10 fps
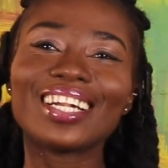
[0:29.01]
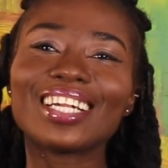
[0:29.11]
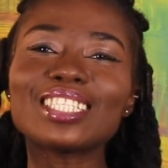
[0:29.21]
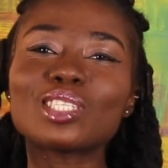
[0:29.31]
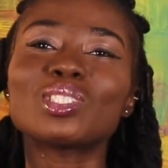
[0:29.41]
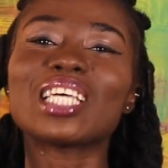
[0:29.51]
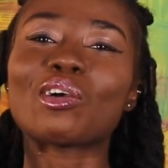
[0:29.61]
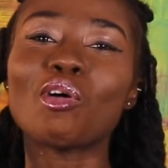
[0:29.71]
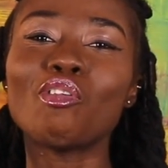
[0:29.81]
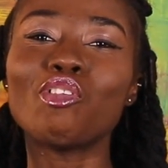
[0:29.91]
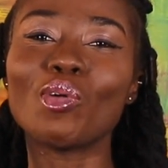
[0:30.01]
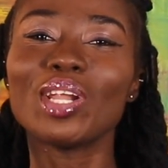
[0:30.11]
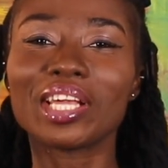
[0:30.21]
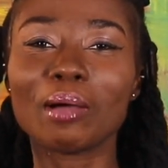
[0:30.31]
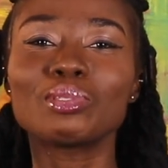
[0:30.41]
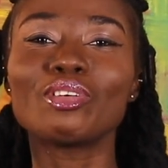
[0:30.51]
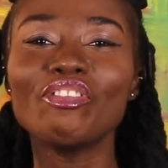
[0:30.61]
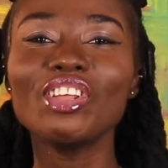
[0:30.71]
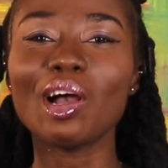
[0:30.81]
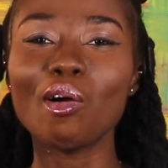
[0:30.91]
That is what I call for when it comes to
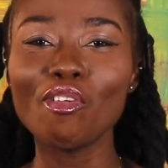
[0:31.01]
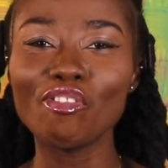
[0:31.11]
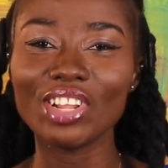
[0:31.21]
filler.